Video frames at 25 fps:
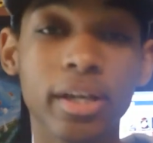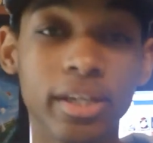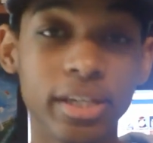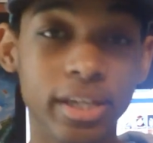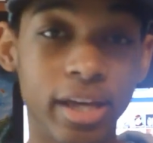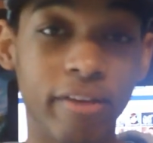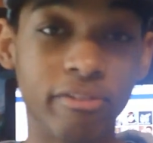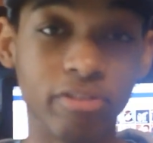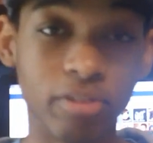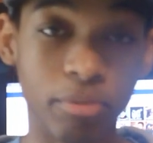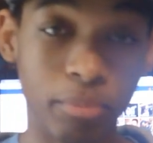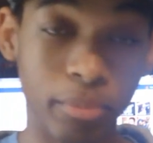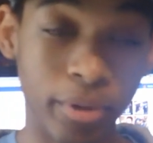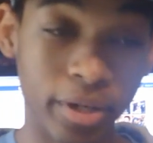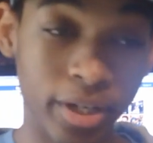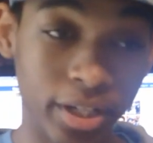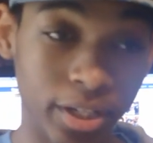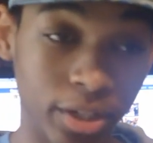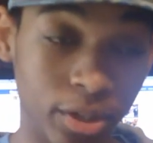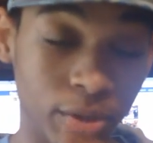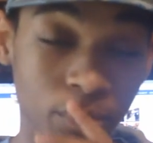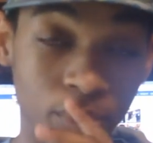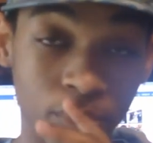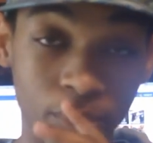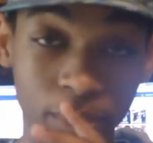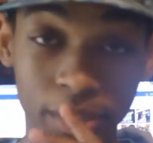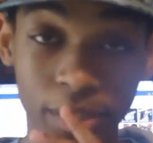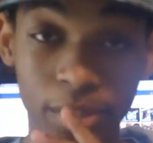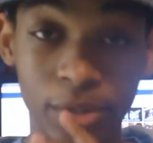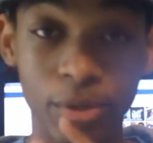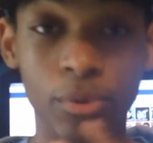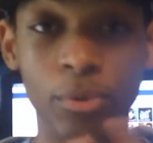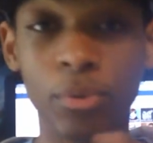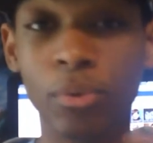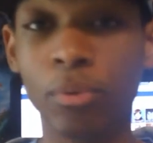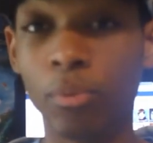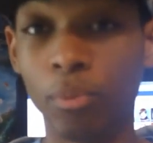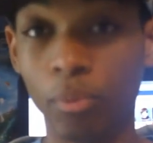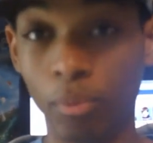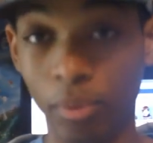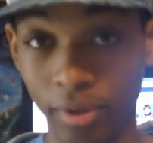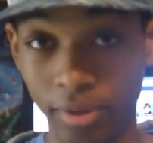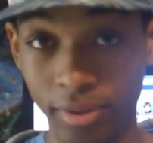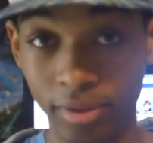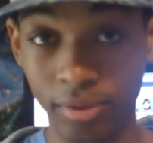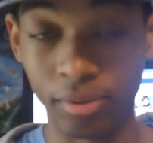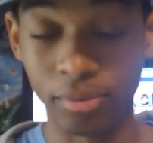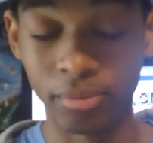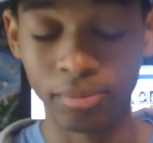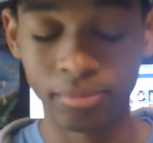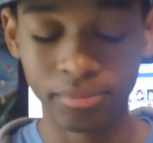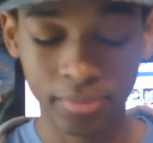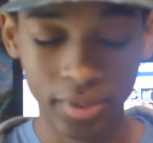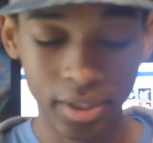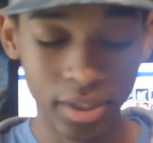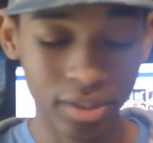You have to bring your Wii U with you.